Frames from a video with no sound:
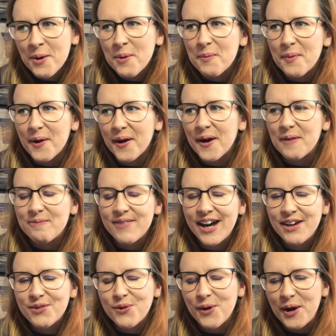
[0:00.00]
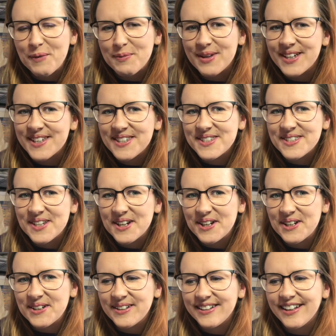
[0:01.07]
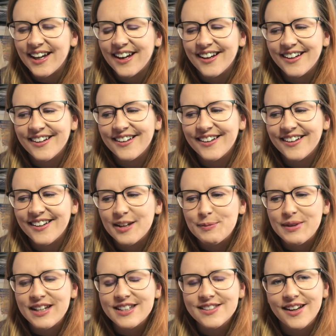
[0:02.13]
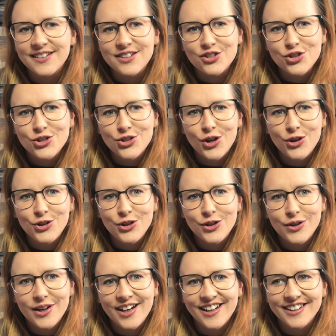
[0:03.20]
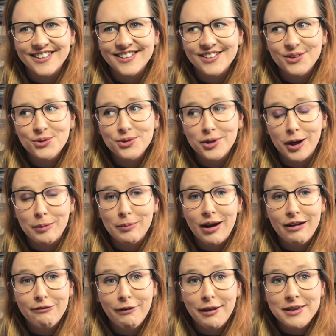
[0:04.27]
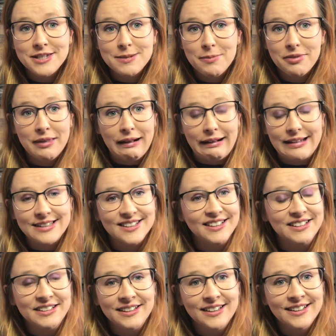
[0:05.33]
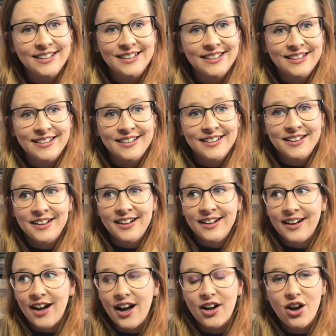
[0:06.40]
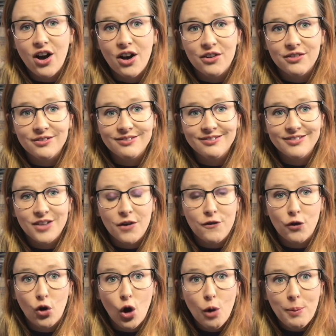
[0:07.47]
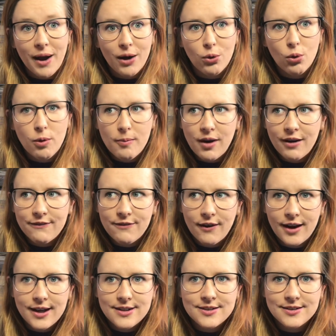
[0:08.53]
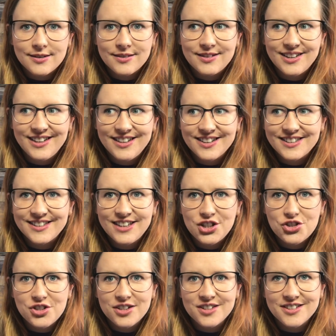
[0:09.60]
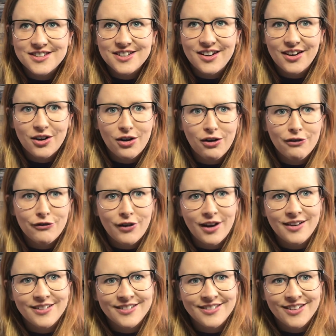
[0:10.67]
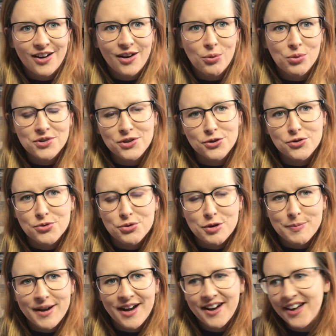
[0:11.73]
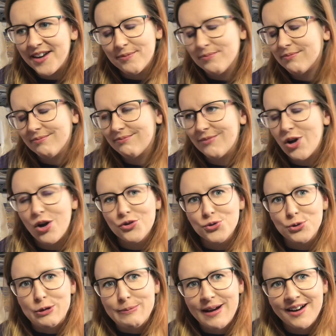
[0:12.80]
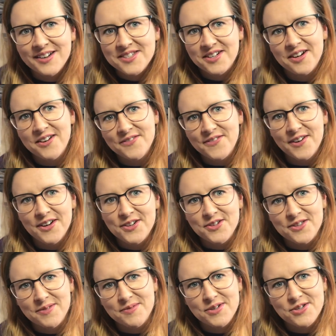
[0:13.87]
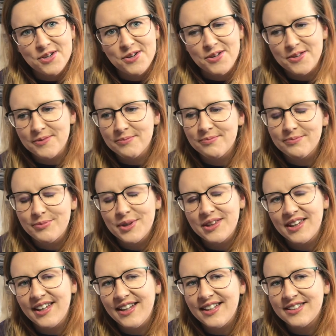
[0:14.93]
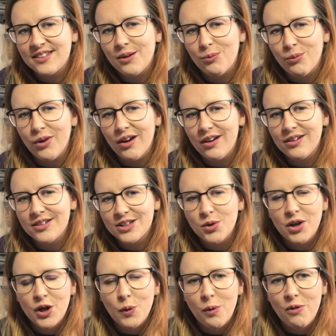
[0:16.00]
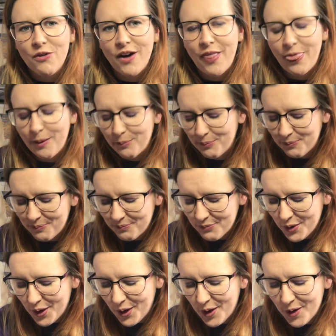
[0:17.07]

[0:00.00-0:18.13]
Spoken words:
but I have quite a bit, so yeah, it'd be exciting to show you. And also I might find some things that I can't, forgot about, or I might find the stitchings that I can't find that I wanted to talk about and can't talk about because I can't find them to show you them, but they're here somewhere, so I know I'll find them. But